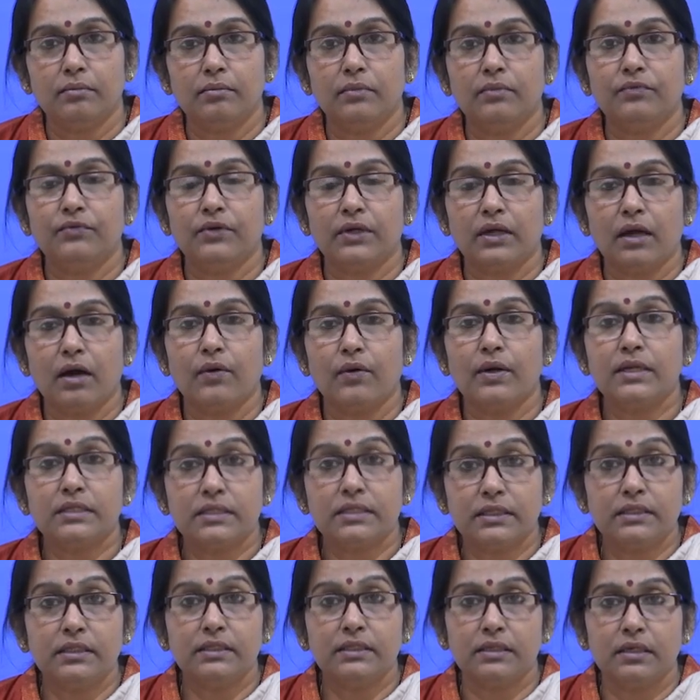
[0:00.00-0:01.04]
for our
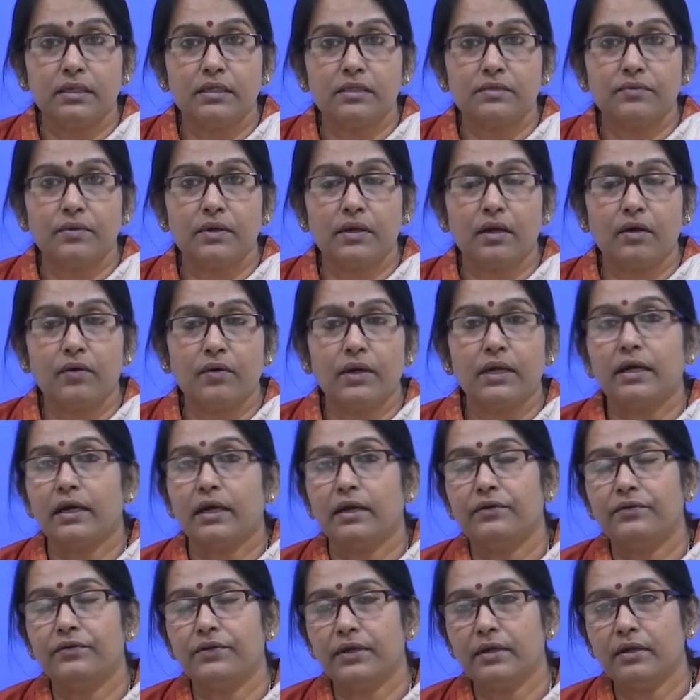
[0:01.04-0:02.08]
citizens, for our
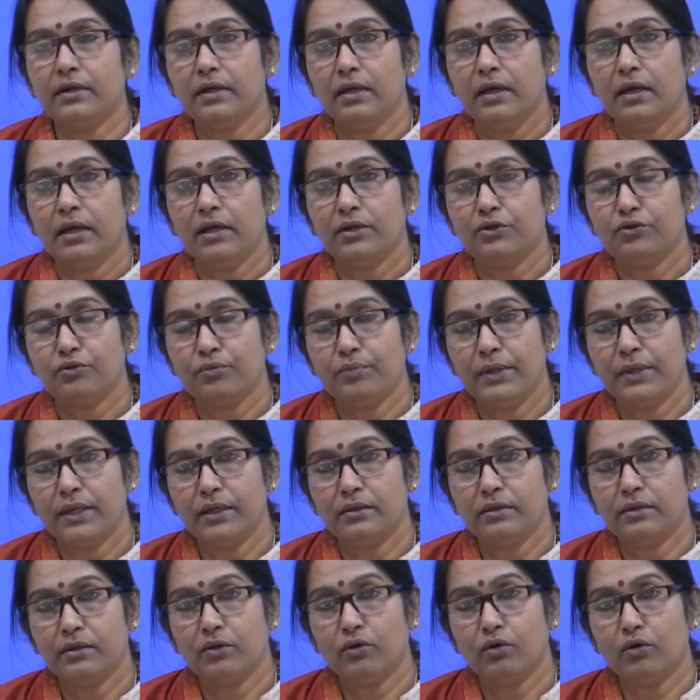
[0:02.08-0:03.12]
country to be
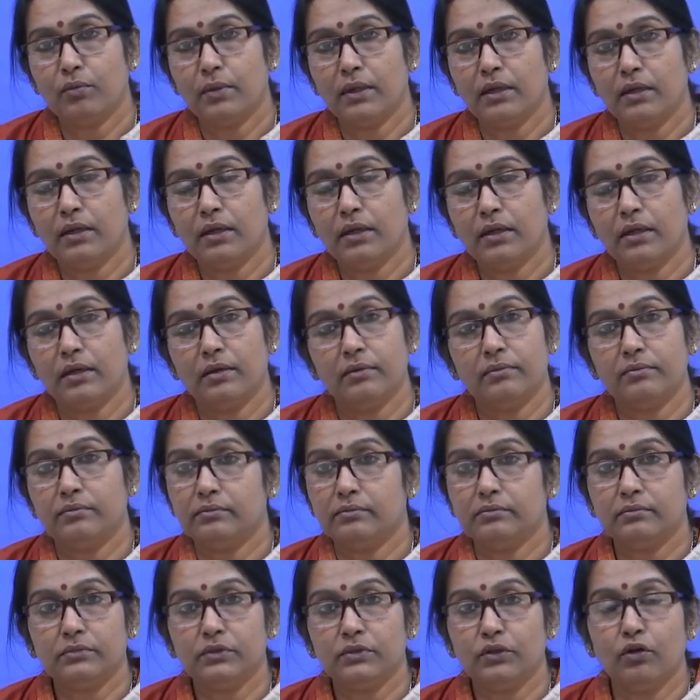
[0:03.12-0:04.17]
the
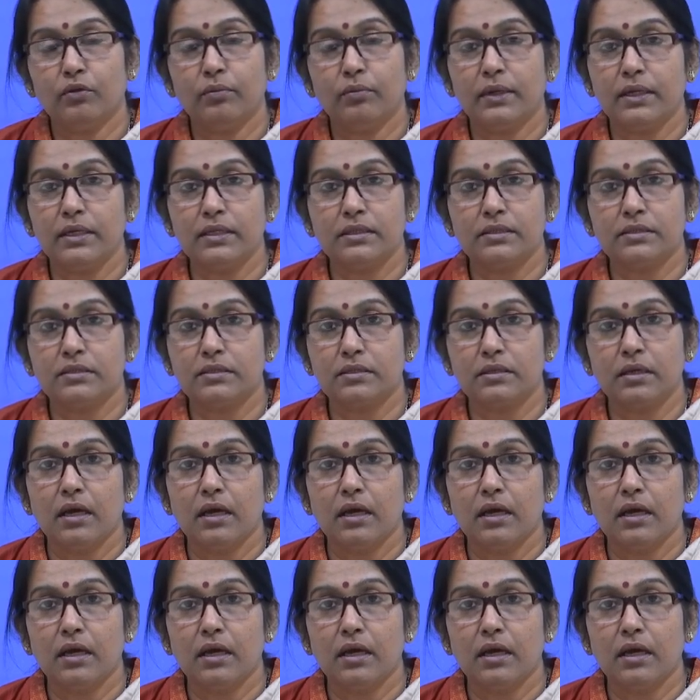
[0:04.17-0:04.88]
globalized